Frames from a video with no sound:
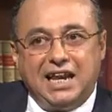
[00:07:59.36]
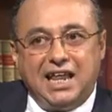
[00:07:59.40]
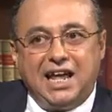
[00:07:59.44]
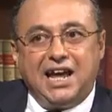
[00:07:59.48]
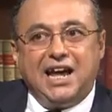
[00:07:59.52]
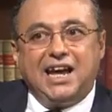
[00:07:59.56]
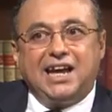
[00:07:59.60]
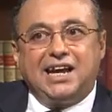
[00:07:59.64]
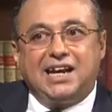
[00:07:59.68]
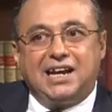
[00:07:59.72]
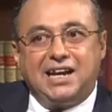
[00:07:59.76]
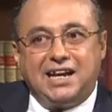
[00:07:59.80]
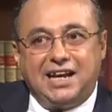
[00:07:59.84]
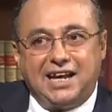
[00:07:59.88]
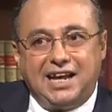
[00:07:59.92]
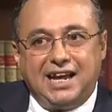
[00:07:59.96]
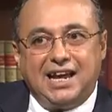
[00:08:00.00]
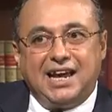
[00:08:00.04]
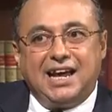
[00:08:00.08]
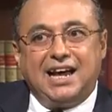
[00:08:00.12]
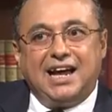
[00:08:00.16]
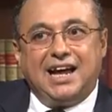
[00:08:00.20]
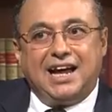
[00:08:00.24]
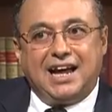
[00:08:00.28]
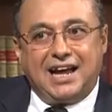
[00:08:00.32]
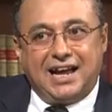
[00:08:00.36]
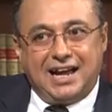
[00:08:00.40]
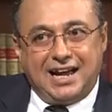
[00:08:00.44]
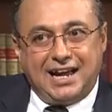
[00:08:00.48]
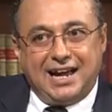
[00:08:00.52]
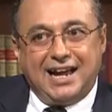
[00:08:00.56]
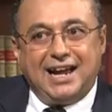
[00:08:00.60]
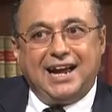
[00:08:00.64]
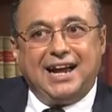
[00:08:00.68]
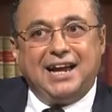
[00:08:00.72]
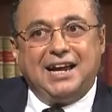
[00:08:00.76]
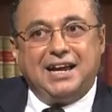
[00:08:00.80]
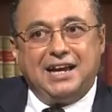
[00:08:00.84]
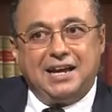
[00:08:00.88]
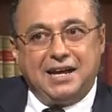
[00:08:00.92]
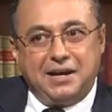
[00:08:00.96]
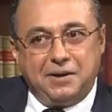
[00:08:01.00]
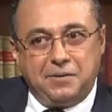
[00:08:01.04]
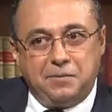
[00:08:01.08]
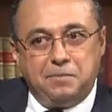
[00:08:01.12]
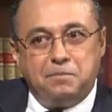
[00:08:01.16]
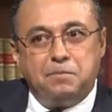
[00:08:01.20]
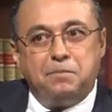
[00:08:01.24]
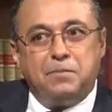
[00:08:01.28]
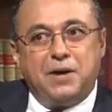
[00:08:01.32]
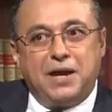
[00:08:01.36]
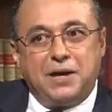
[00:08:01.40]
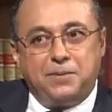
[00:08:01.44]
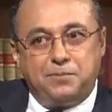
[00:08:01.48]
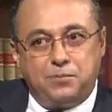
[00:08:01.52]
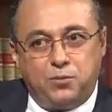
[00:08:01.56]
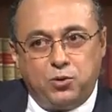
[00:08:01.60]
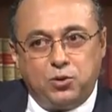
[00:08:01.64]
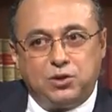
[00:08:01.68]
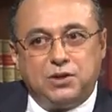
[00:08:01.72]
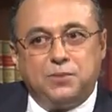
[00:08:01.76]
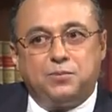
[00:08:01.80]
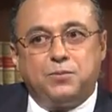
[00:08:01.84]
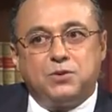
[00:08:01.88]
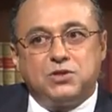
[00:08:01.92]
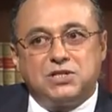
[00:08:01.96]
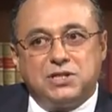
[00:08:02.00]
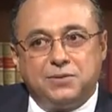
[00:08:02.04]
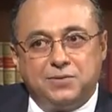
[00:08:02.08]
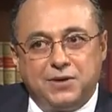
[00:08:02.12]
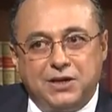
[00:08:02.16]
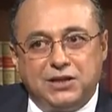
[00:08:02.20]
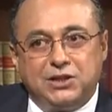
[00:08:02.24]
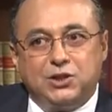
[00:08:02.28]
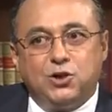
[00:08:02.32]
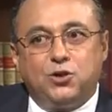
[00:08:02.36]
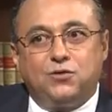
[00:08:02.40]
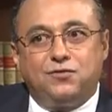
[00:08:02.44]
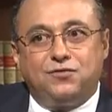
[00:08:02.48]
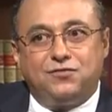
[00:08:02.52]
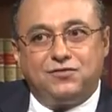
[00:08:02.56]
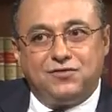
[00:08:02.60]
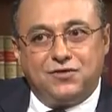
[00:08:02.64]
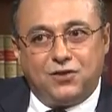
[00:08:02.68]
Likely, I may put a possibility of